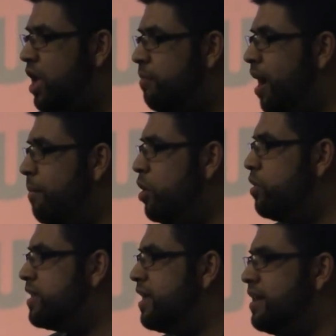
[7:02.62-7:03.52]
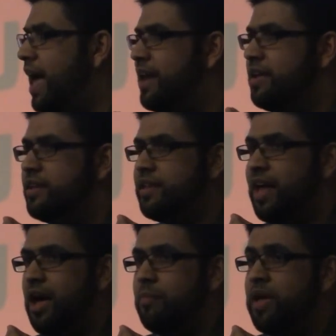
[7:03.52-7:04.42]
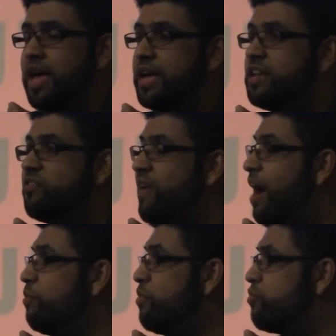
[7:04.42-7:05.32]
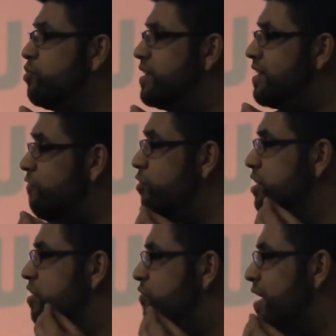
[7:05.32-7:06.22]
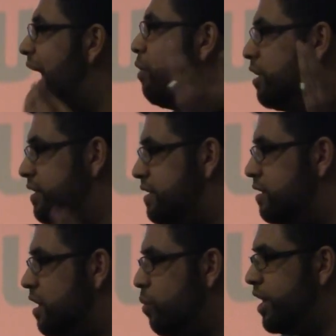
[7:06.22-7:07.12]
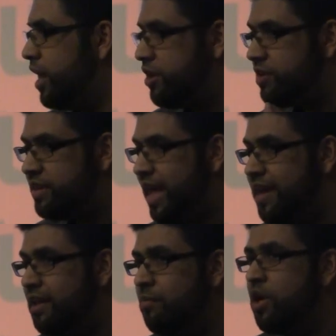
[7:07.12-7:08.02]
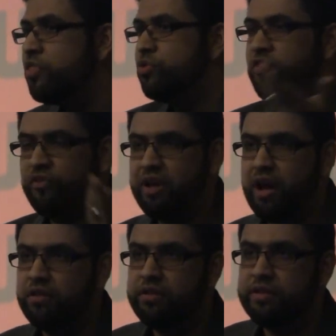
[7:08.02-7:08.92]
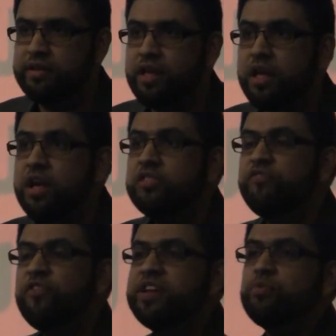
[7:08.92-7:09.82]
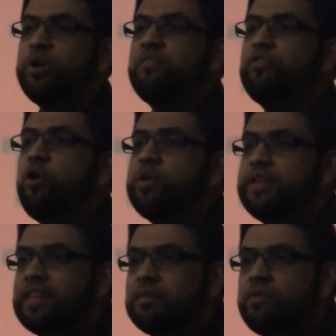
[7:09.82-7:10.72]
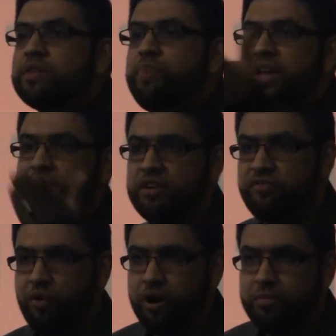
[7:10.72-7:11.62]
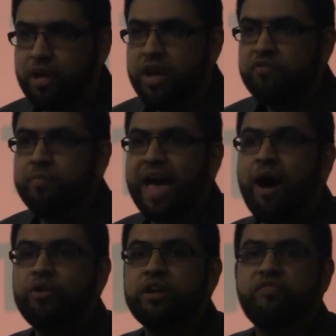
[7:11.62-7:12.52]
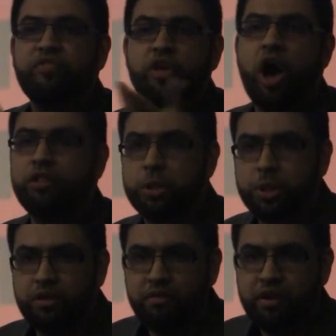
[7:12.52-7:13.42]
Imam al-Hussain alayhi salam is found through several different outlets. We can understand him through different outlets. The first one of those is at the most basic form, from the outlet of theology.